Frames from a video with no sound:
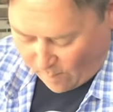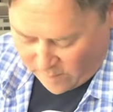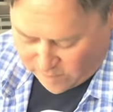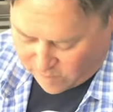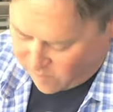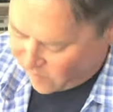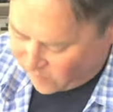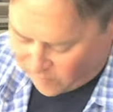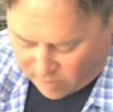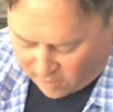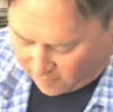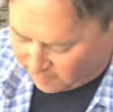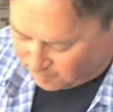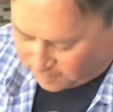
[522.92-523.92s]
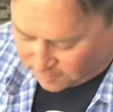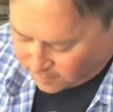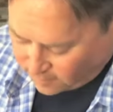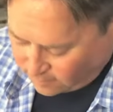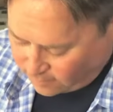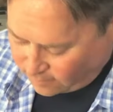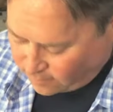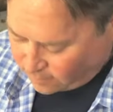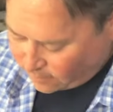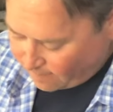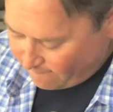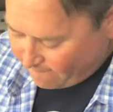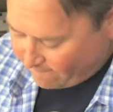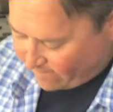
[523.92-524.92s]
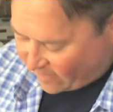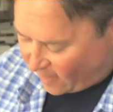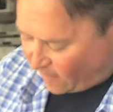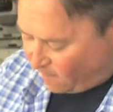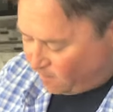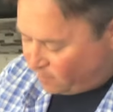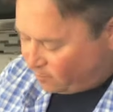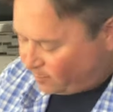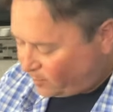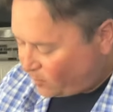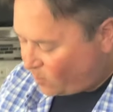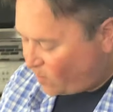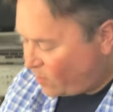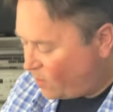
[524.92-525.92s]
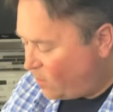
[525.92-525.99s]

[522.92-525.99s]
That's those molasses. They just soak it all up, make it nice.